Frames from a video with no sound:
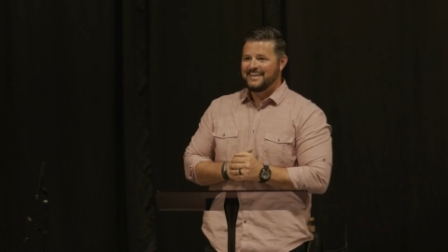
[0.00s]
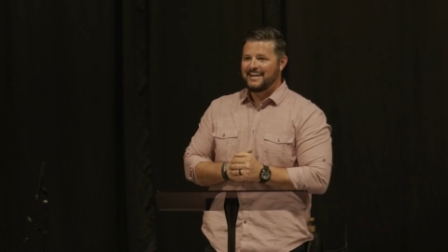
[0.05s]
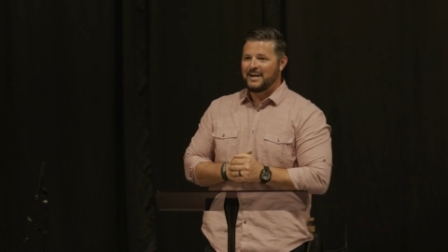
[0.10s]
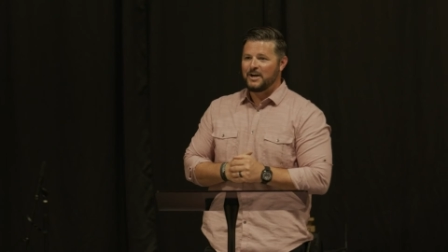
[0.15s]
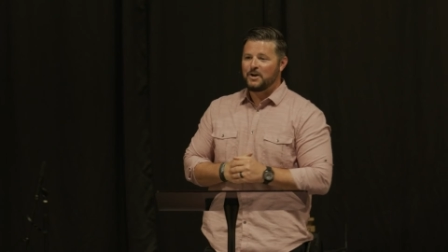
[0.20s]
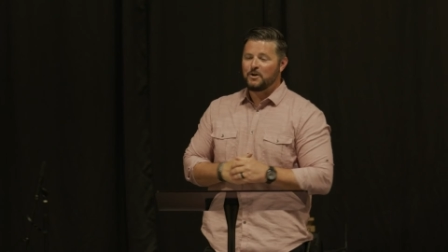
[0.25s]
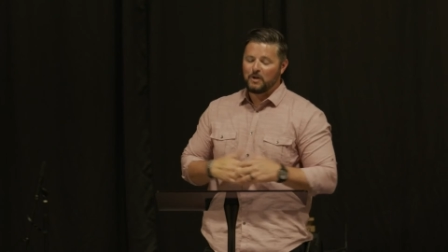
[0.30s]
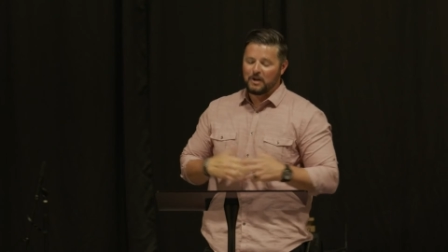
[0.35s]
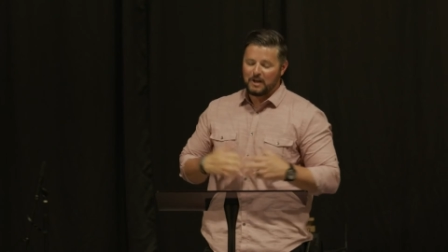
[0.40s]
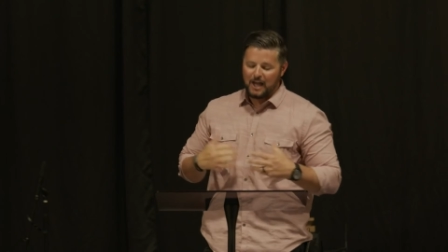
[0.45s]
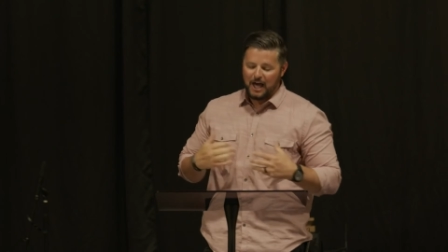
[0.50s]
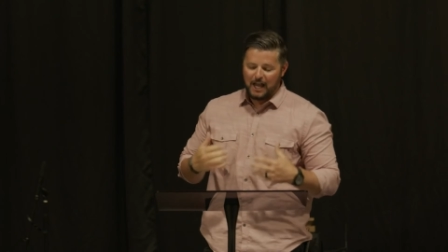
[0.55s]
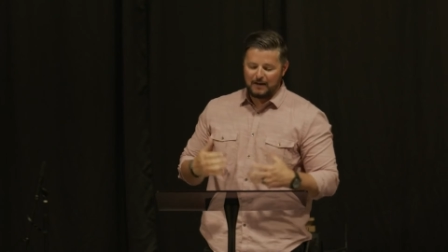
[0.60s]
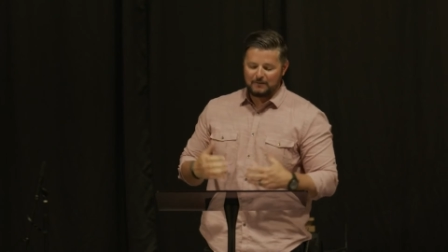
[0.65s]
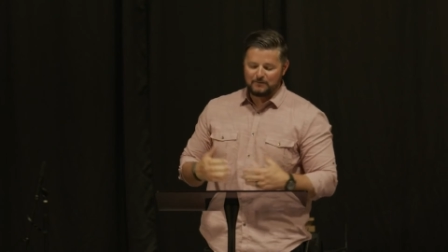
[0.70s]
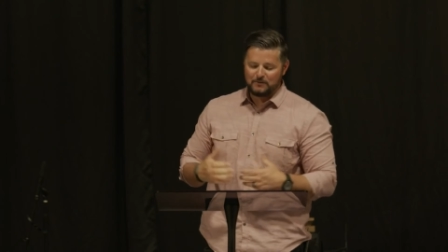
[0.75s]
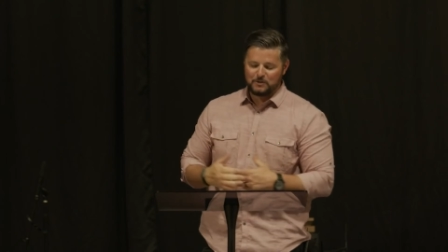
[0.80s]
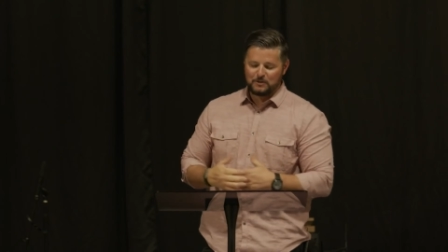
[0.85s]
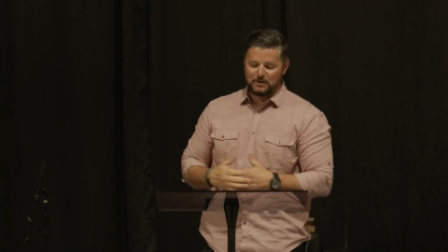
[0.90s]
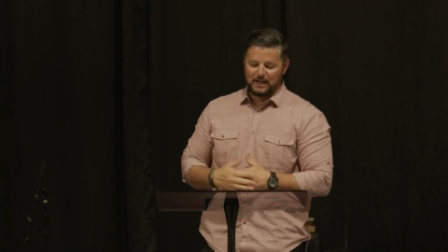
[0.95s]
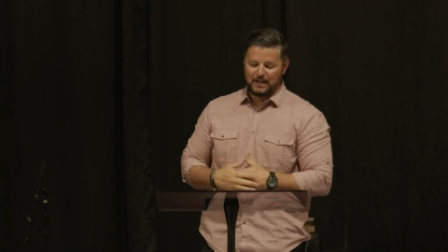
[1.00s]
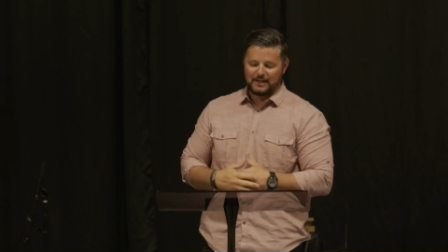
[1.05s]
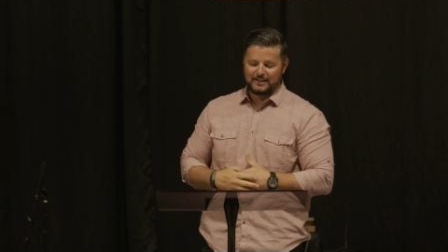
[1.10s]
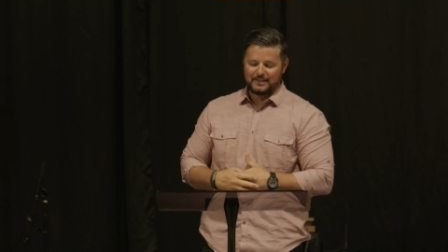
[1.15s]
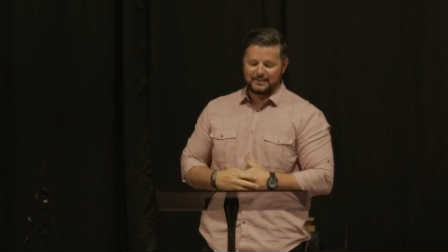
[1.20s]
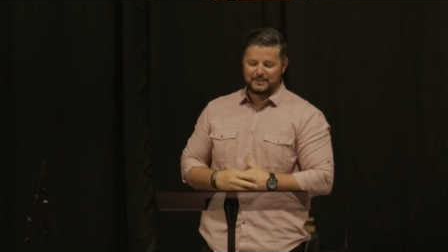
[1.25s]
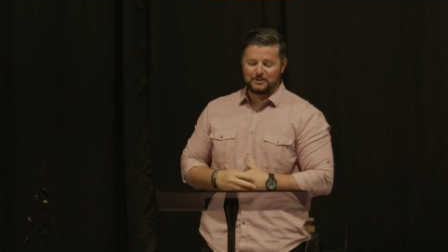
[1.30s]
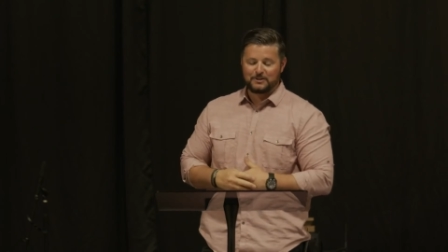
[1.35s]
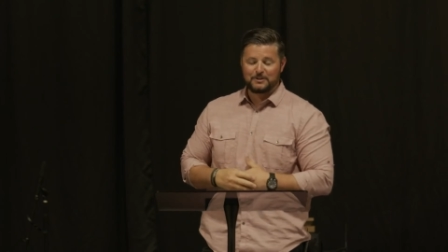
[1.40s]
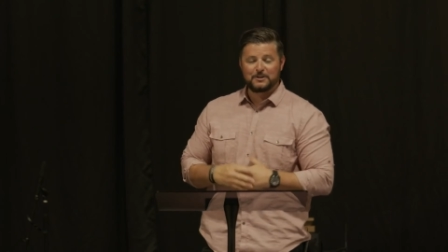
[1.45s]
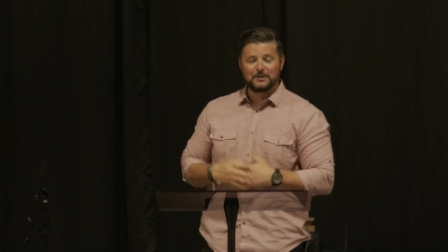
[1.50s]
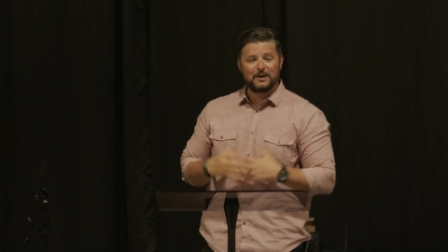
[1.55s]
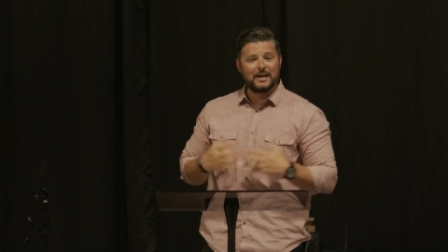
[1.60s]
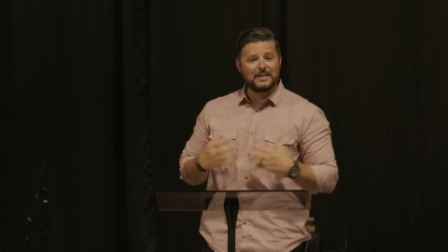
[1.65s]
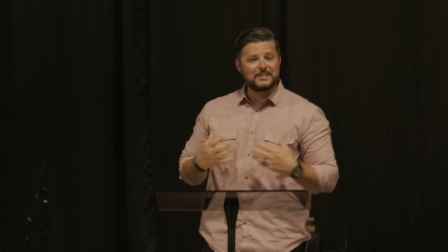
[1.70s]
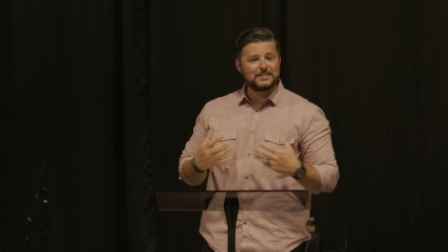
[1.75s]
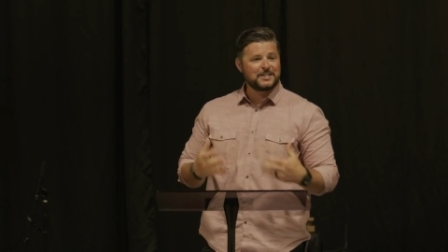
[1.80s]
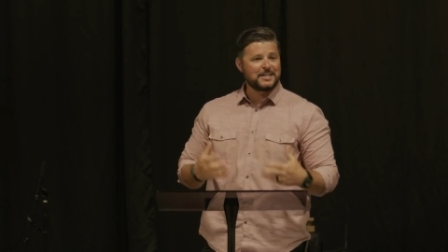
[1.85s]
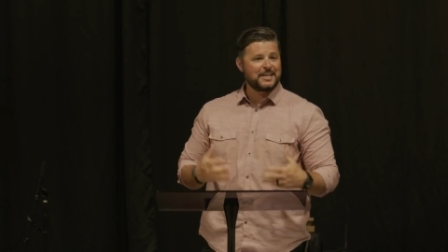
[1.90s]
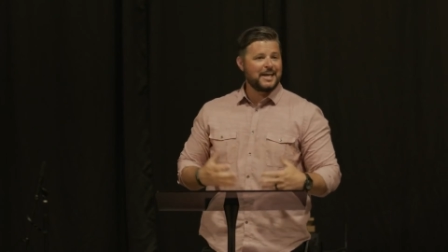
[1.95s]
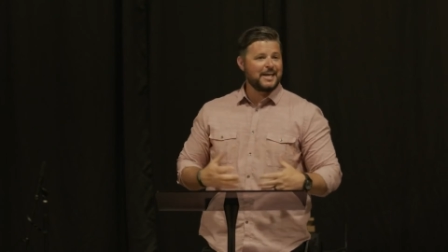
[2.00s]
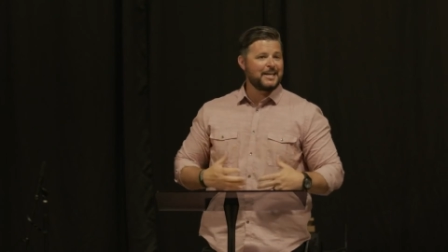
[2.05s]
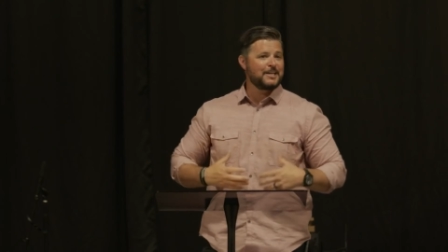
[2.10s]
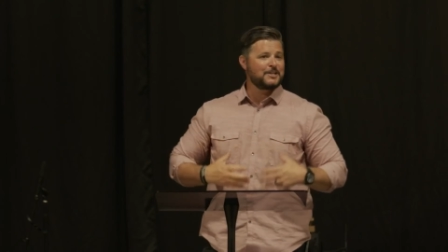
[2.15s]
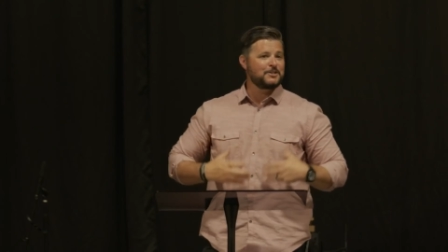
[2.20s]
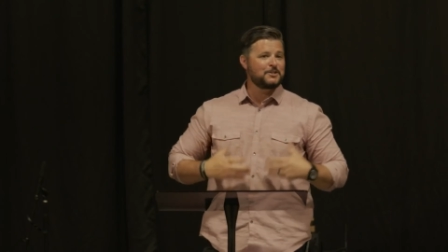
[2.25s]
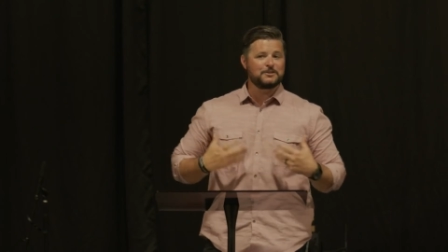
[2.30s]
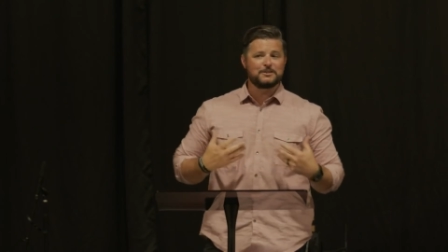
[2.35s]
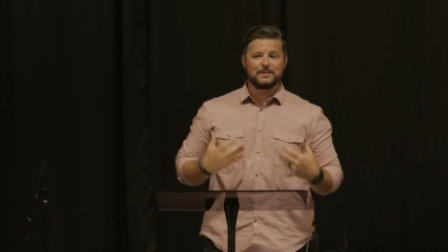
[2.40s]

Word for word: And I know a lot of you, like, you're, you're educated,